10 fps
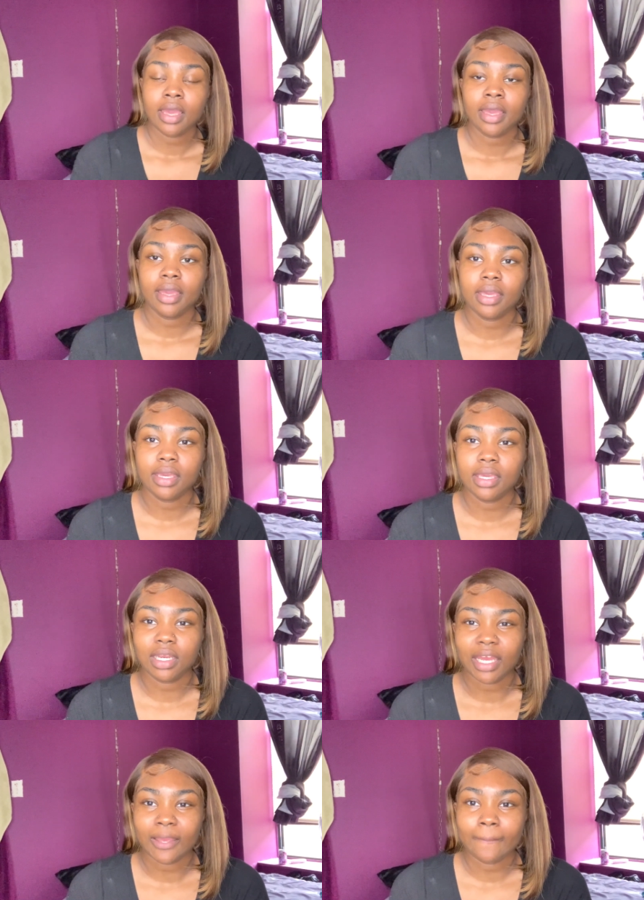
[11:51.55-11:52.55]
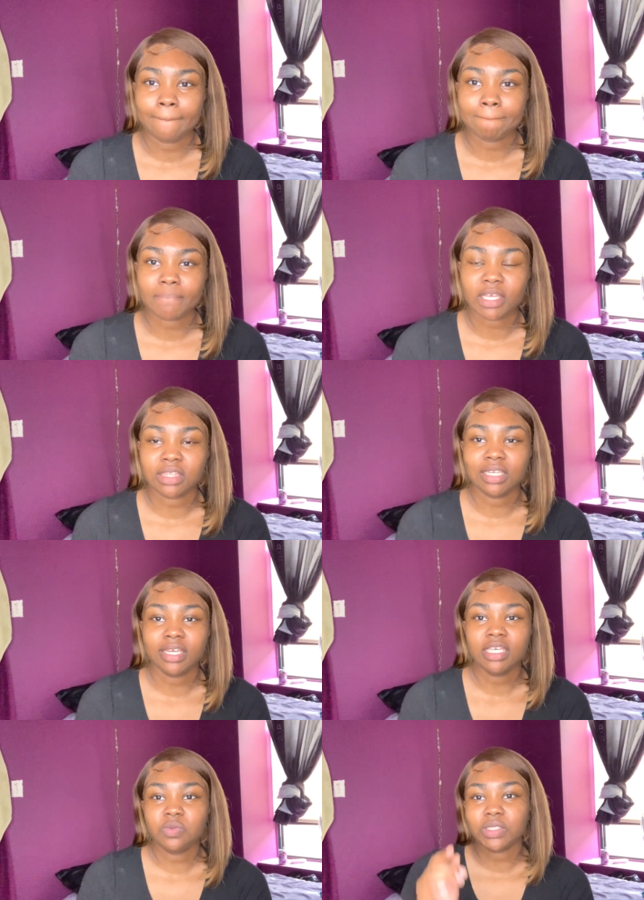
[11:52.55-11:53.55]
It like the lace
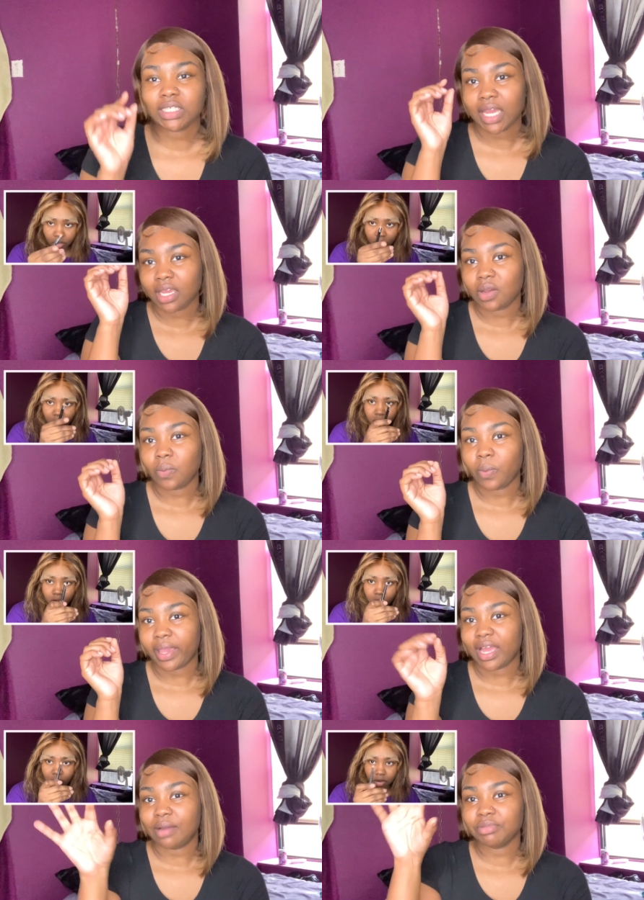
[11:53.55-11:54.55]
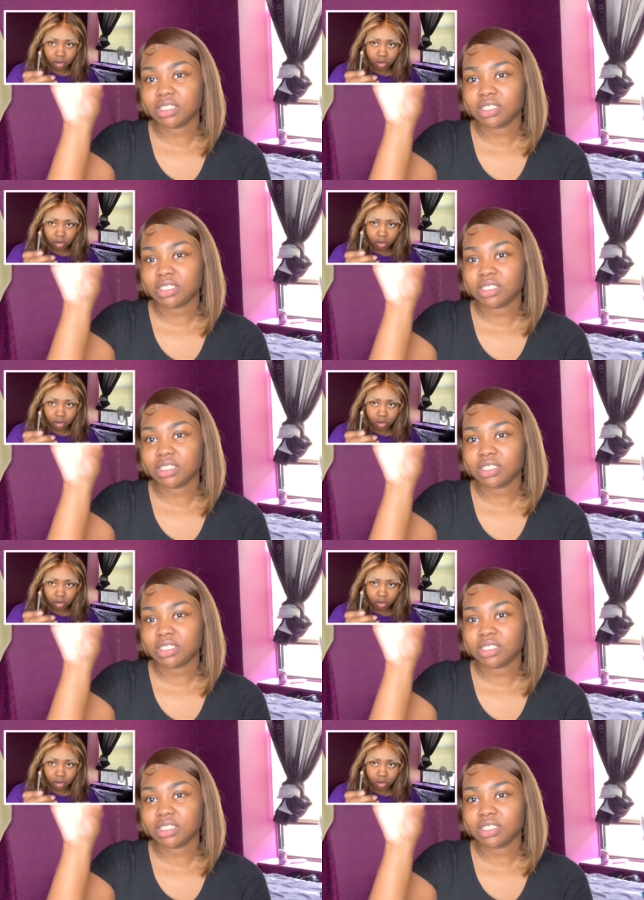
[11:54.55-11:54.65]
was like white. I'm gonna see if